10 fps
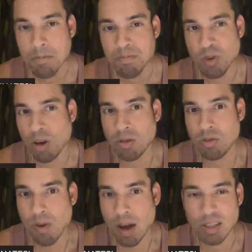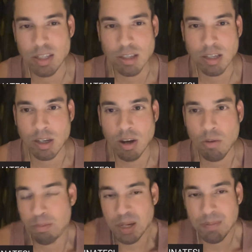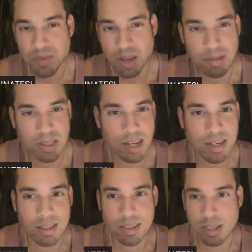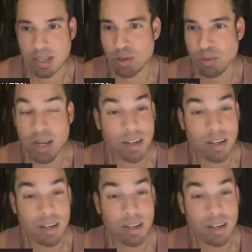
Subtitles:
So I don't know how that's going to go, but I'm excited to see it either way.